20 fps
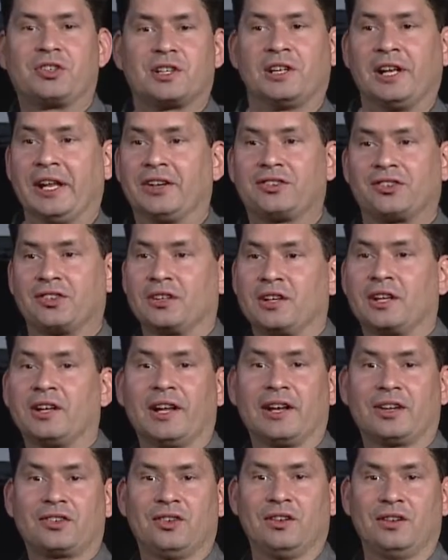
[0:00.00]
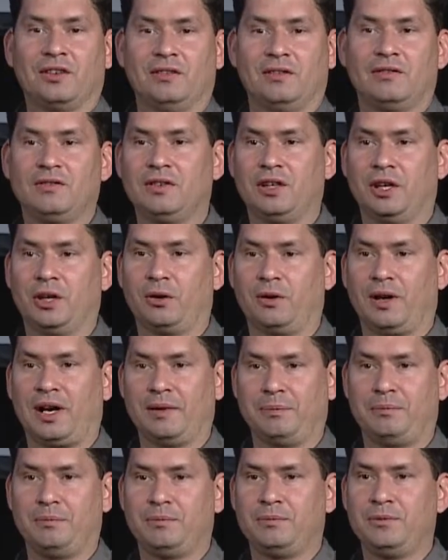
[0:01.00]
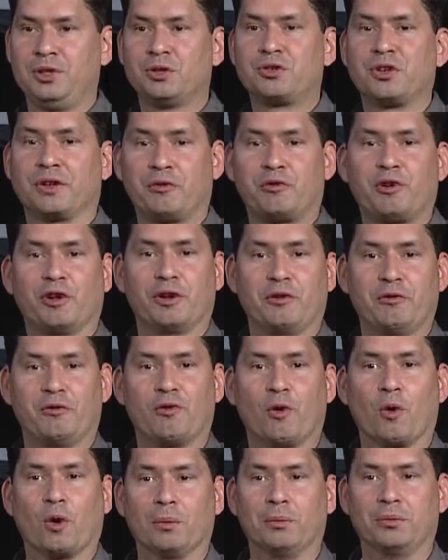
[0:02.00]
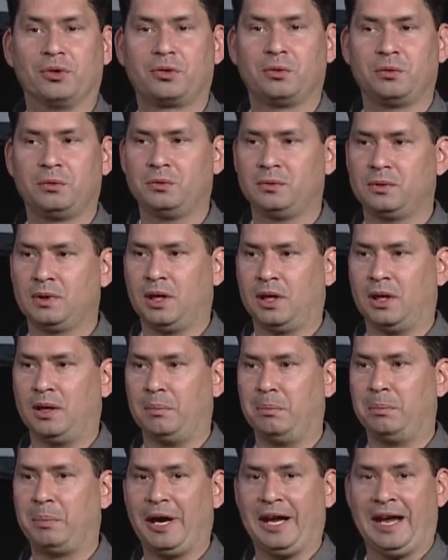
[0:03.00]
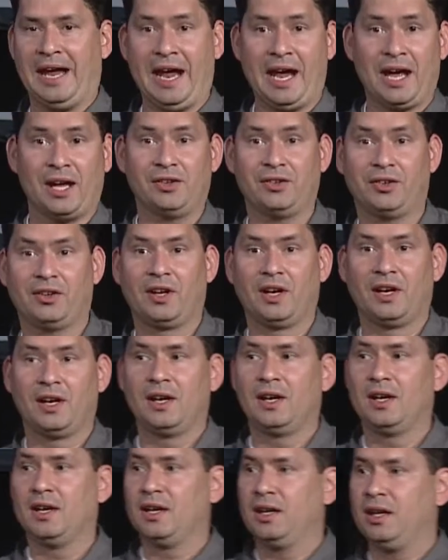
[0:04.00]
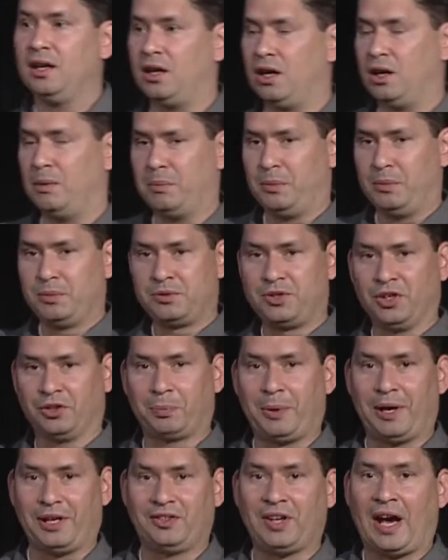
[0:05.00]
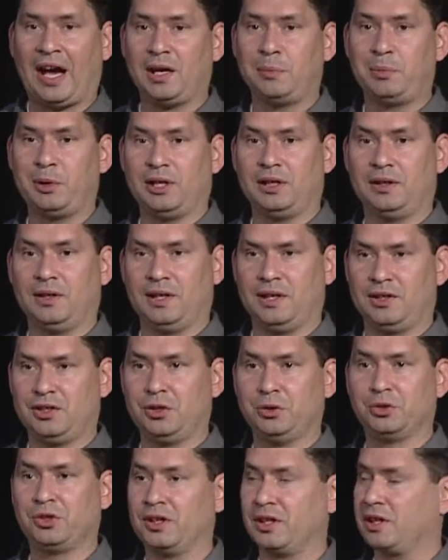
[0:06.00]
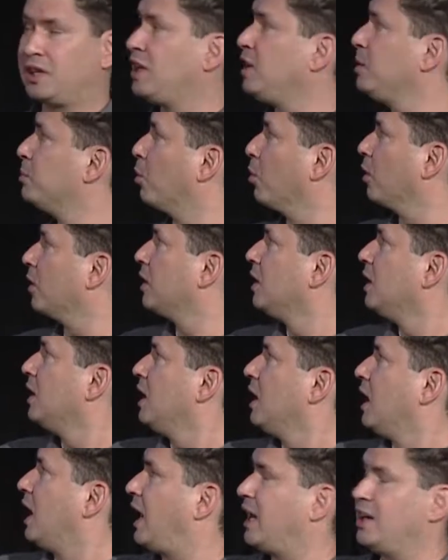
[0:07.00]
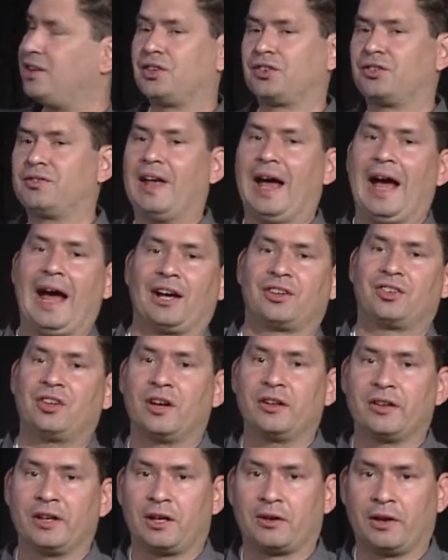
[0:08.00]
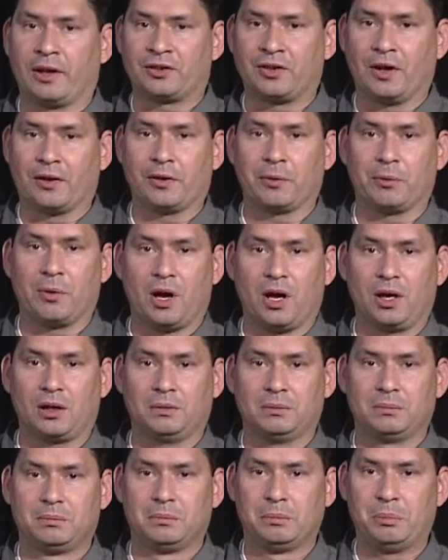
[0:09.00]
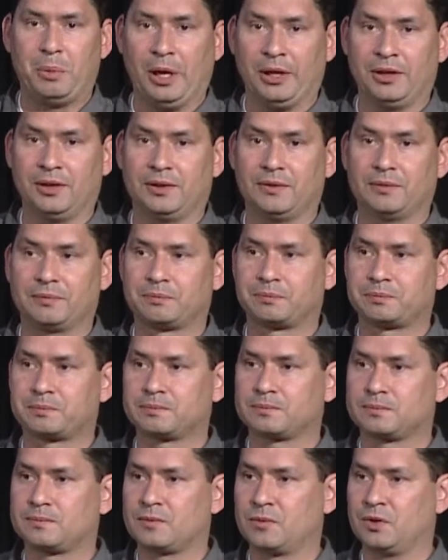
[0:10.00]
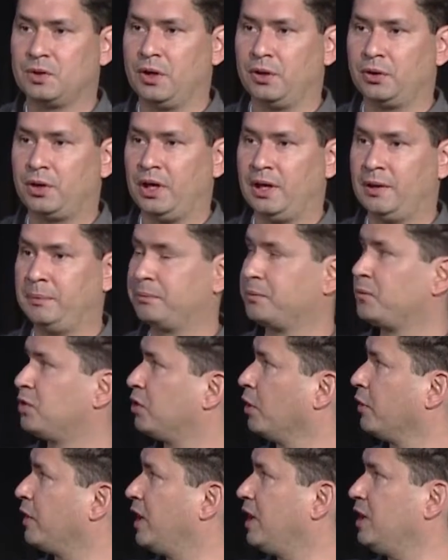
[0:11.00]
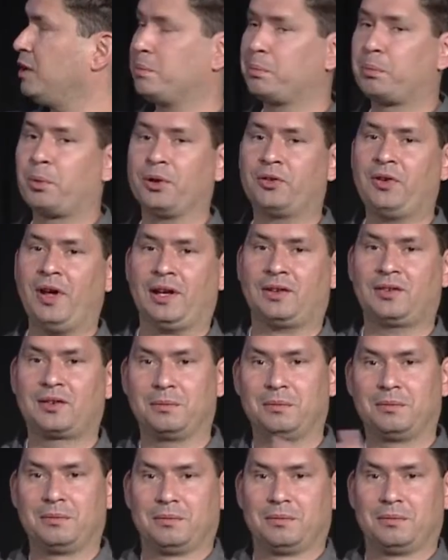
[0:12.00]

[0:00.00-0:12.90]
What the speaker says: clicks, and you know, I usually fill in forms by hand, just by typing and using the keyboard, I just accidentally clicked on the wrong button. Okay, so they didn't protect